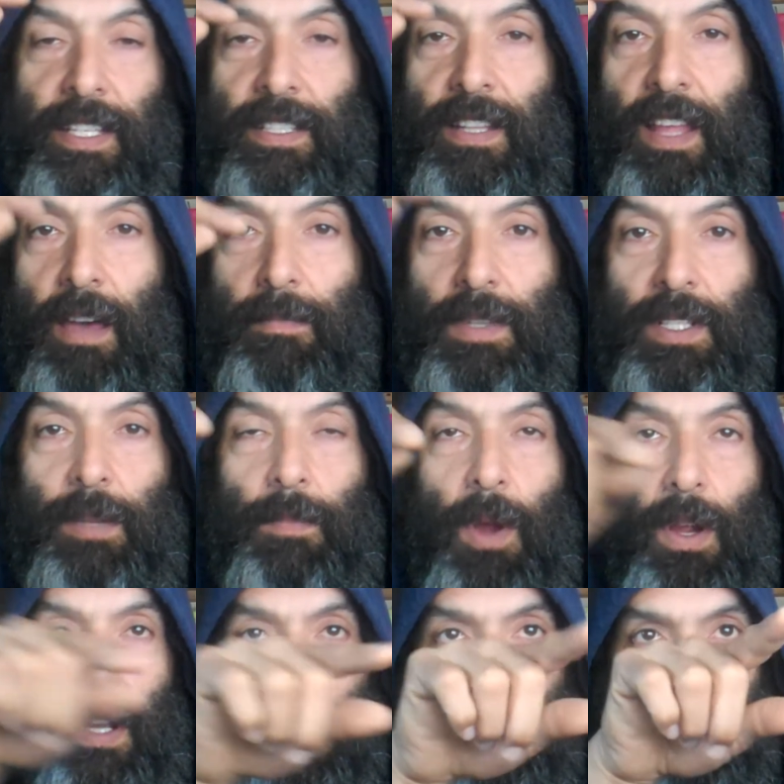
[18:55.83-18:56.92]
Islam is the
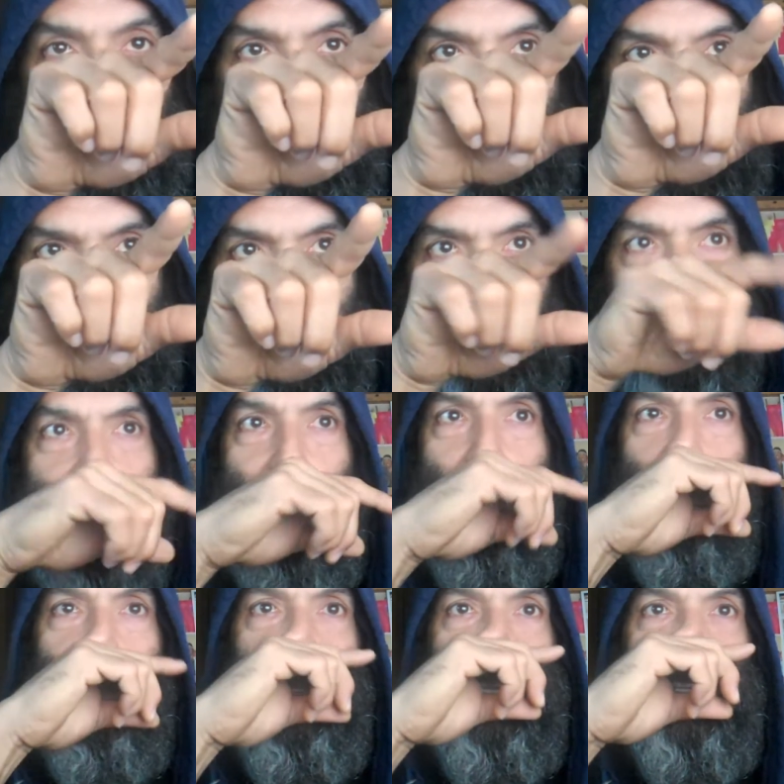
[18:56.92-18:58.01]
mark of the beast. Listen
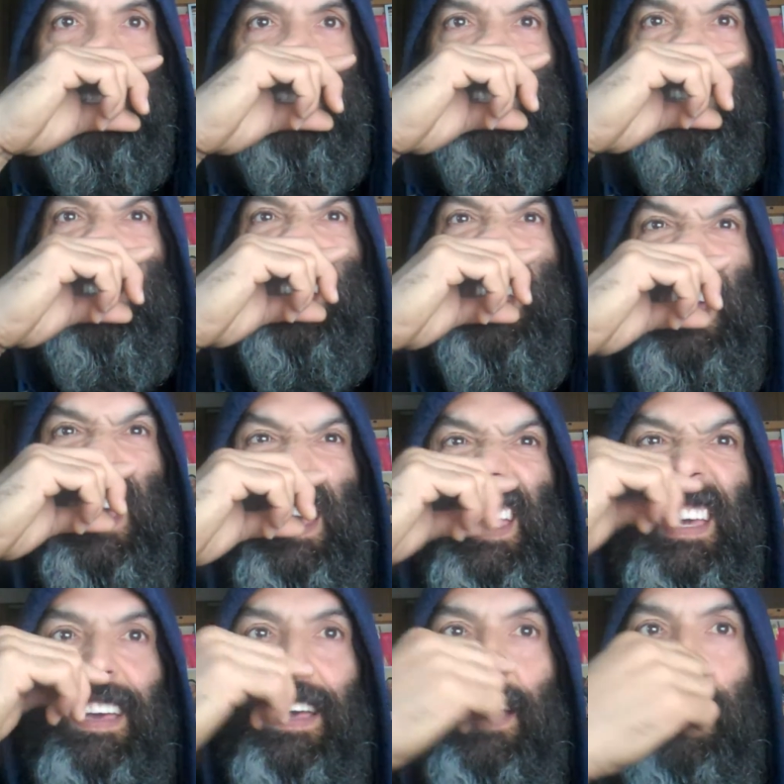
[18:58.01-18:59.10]
to this, okay?
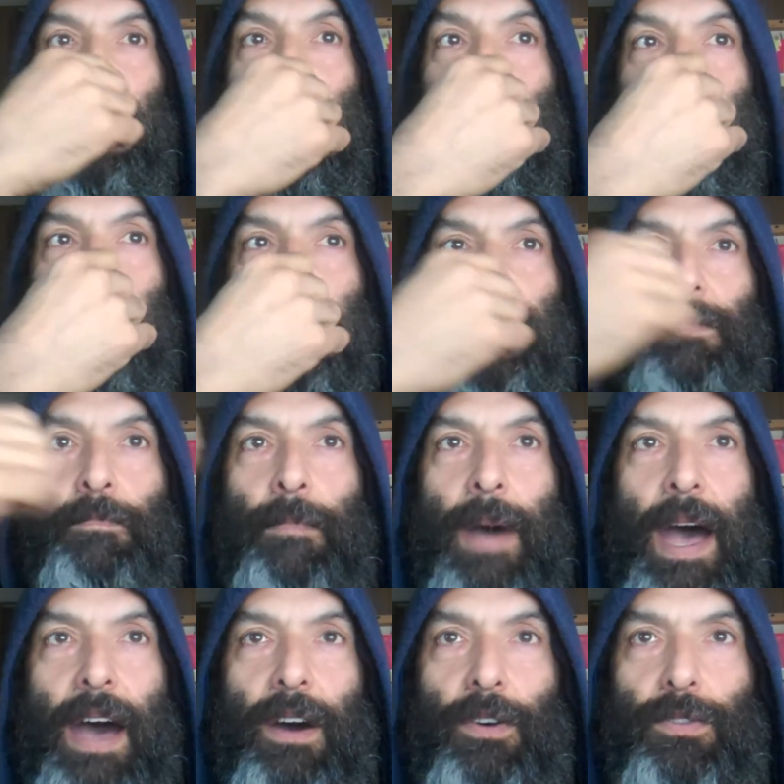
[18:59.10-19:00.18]
This
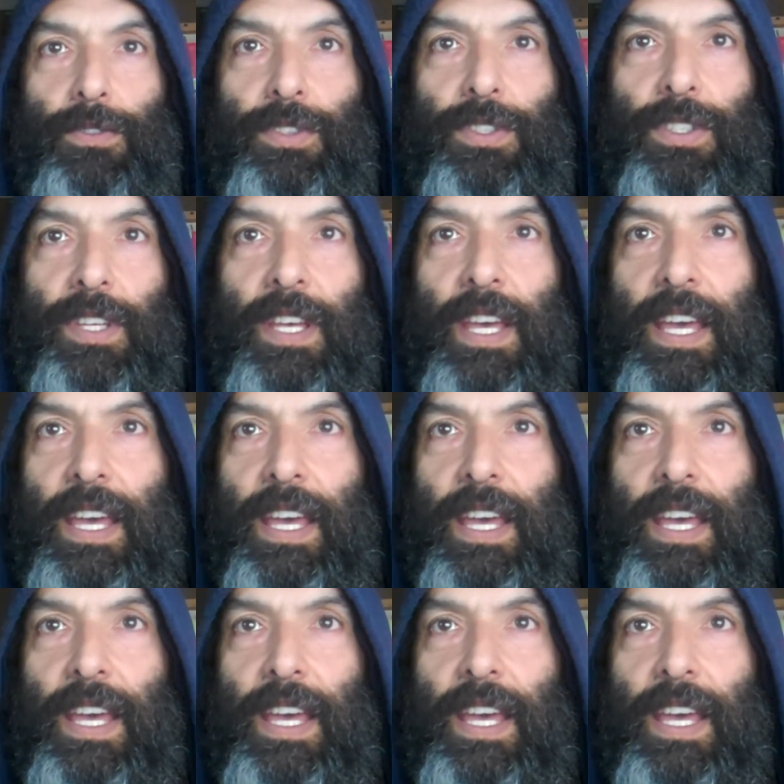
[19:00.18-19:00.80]
mouse